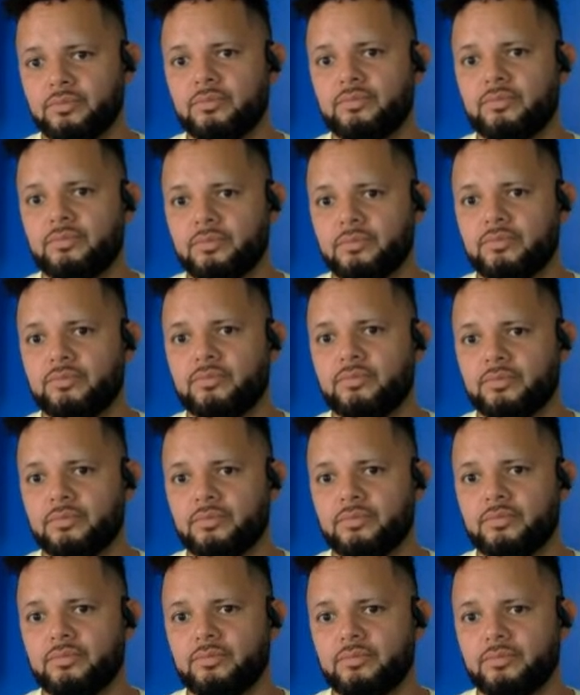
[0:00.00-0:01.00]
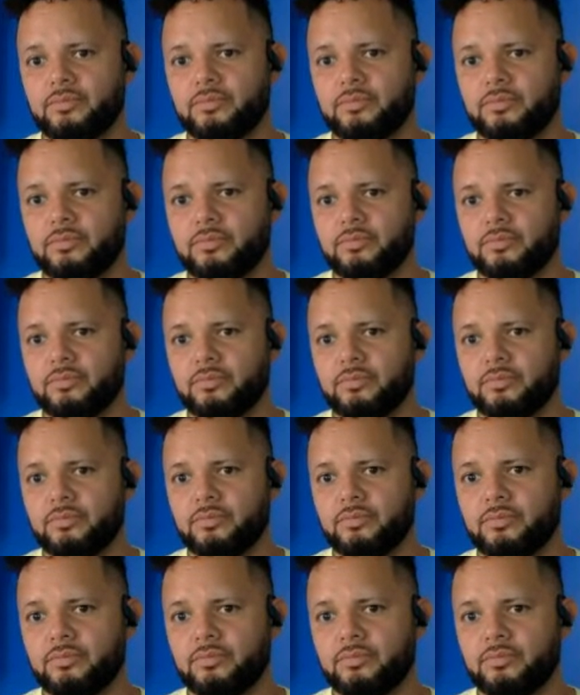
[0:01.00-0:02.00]

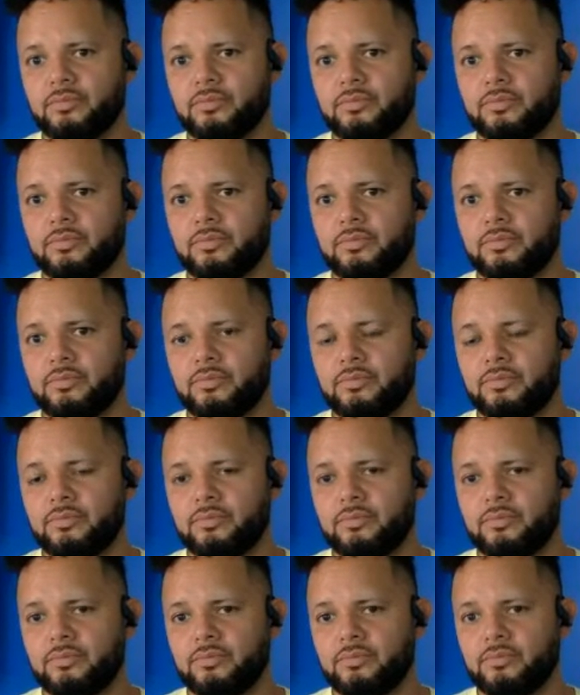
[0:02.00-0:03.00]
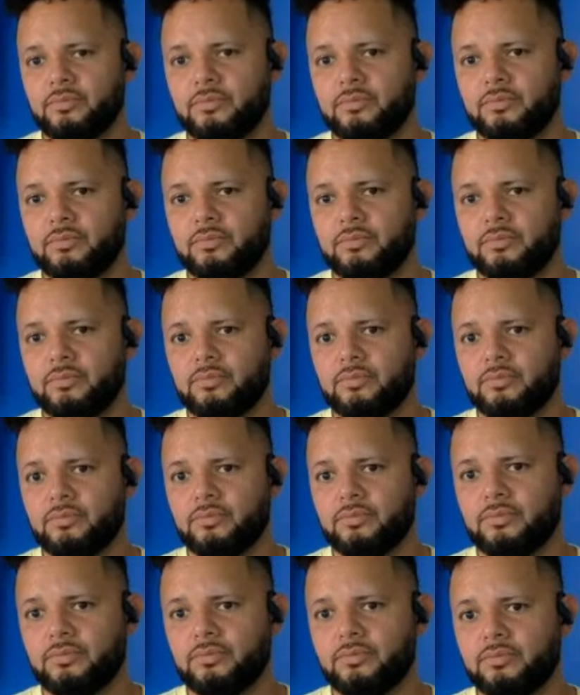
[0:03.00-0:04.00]

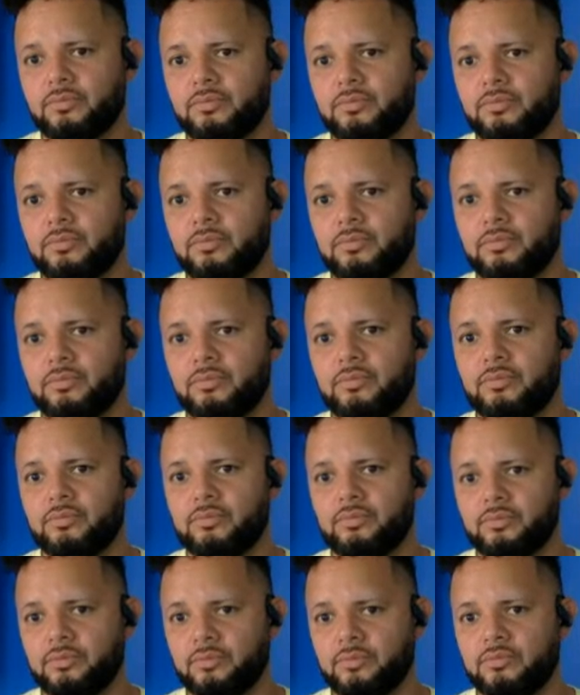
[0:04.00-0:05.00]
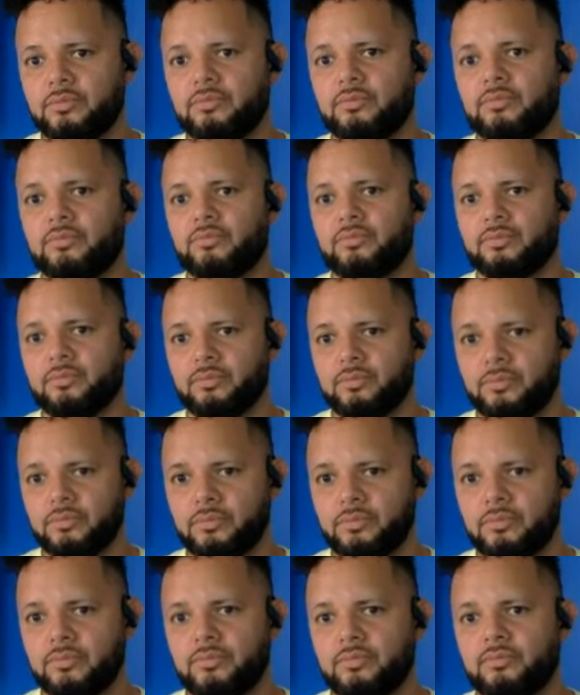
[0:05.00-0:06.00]

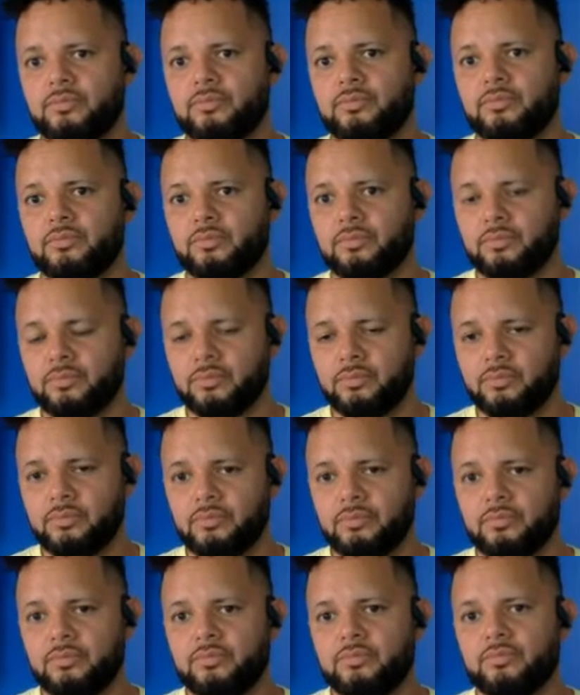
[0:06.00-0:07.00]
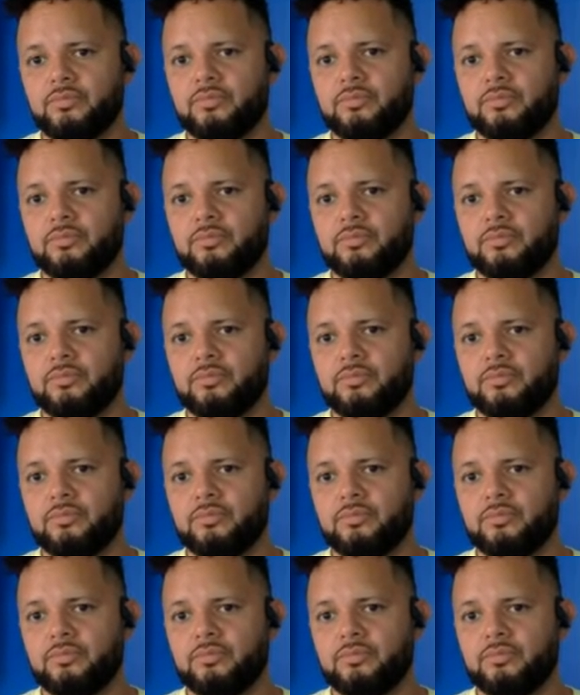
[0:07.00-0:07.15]
No words are spoken by the person on screen.